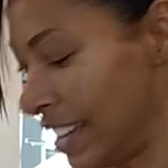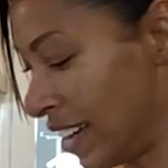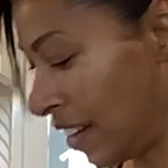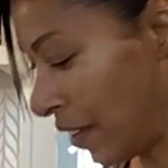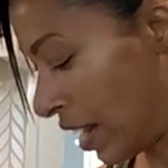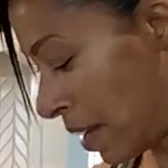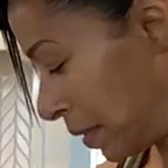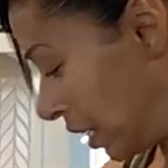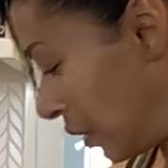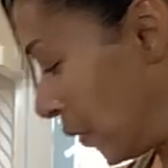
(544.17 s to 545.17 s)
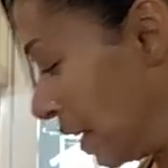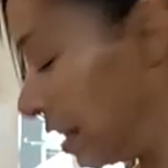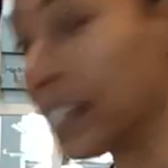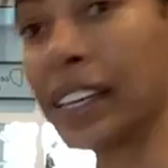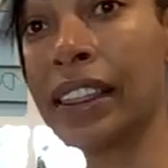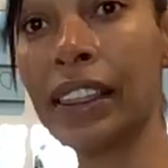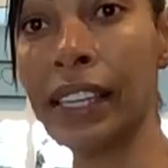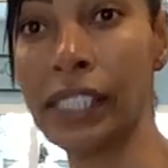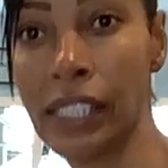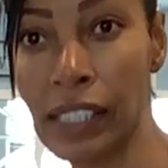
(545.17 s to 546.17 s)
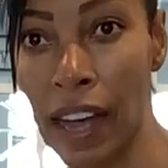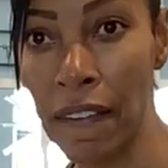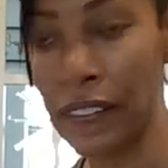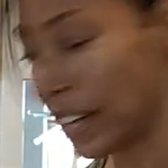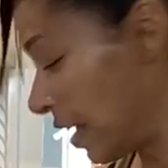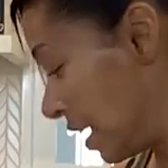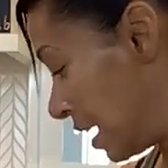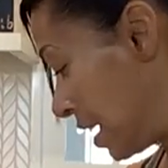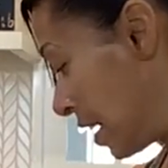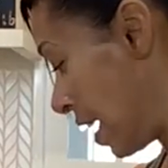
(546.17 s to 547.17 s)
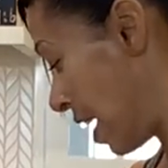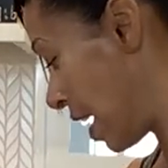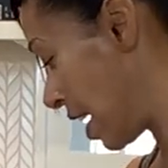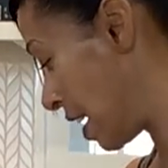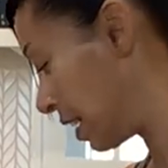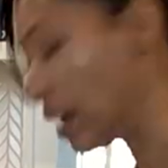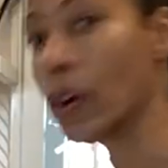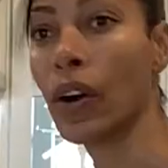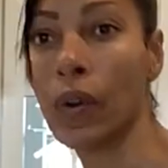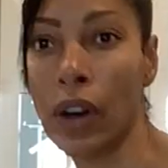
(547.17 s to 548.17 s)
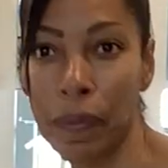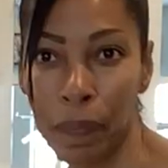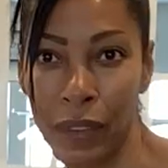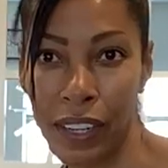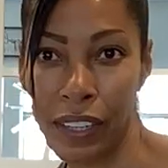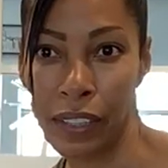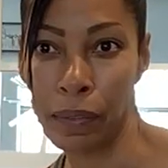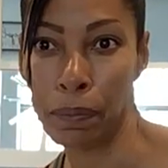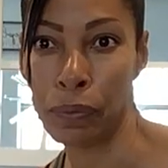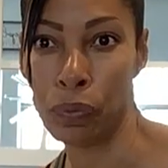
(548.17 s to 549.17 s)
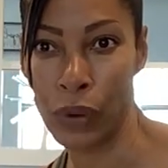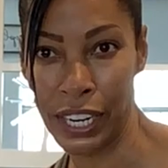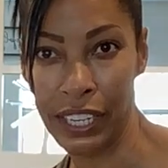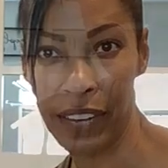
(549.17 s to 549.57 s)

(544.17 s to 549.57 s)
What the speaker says: All right, I'm going to get ready to get these stuffed in and ready